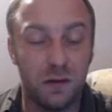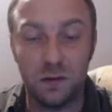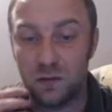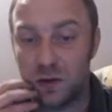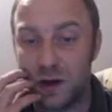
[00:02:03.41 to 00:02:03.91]

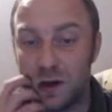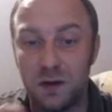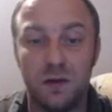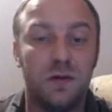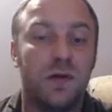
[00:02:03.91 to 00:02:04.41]
try
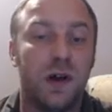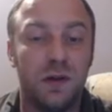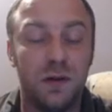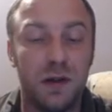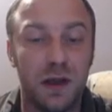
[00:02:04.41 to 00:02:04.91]
try
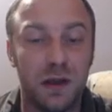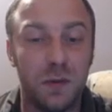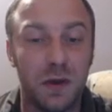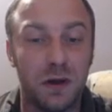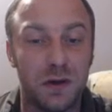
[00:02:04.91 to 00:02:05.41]
to take
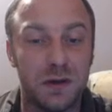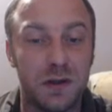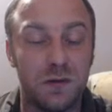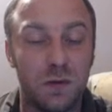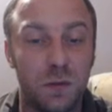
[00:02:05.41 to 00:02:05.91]
it because
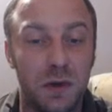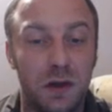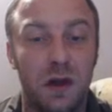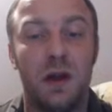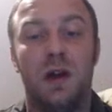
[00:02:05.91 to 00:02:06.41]
this would
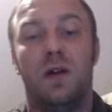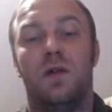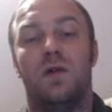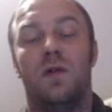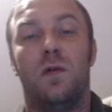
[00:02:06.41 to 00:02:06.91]
be
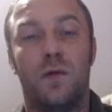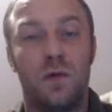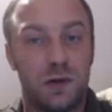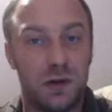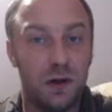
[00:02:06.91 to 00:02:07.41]
of
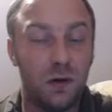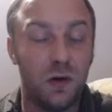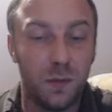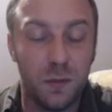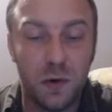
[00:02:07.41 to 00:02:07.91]
course an
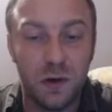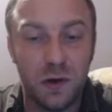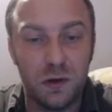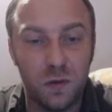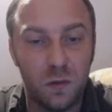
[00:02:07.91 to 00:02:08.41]
annoying pawn
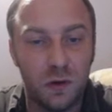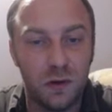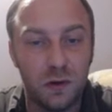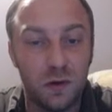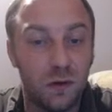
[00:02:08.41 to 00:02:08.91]
and you
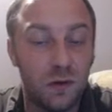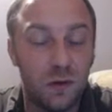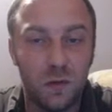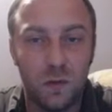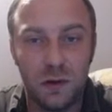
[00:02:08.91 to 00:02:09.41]
want don't,
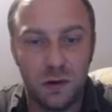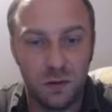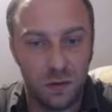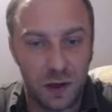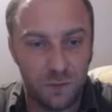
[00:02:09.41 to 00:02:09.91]
don't want
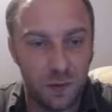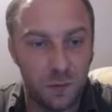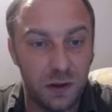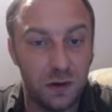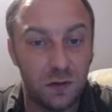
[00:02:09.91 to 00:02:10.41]
to have
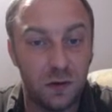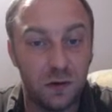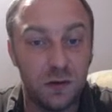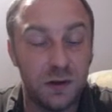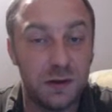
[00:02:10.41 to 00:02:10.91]
them here on
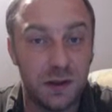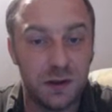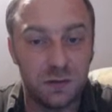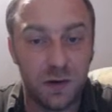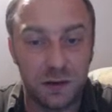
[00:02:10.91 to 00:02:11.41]
on the
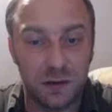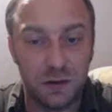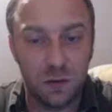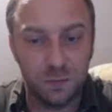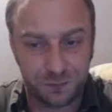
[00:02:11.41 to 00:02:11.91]
sixth rank
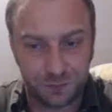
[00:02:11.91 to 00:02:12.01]
so